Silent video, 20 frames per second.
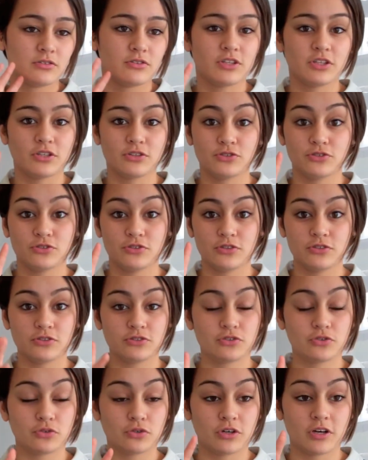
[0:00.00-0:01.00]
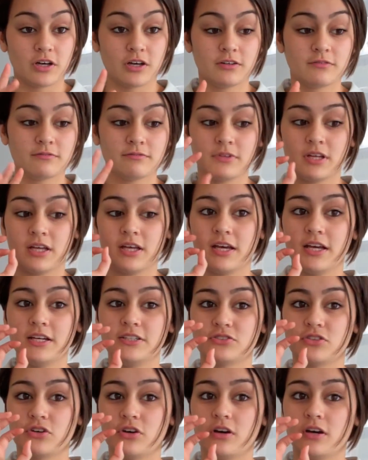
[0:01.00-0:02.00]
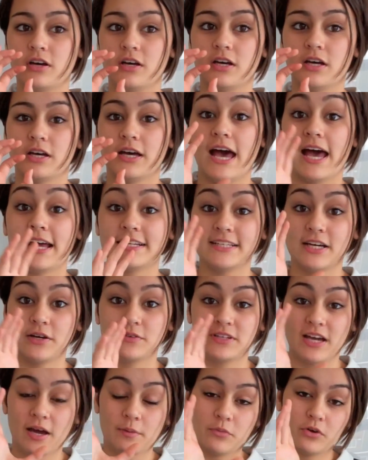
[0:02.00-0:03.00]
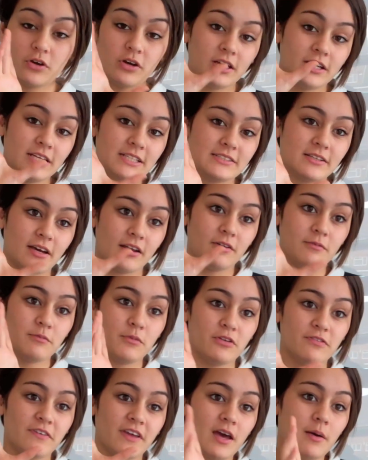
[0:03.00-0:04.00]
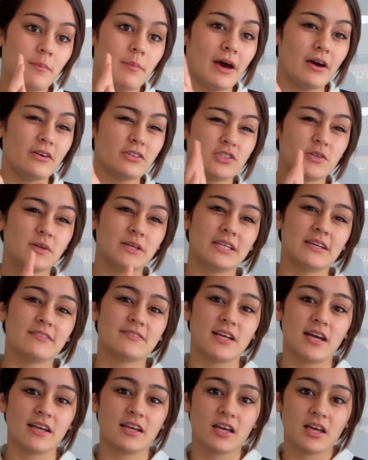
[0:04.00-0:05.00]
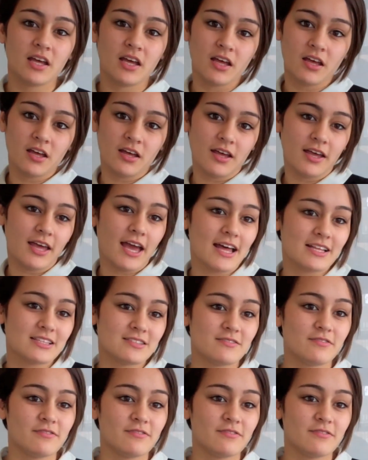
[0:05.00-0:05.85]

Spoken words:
the stalker, he's got a handheld camera and he's kind of moving it about, so it gives it adds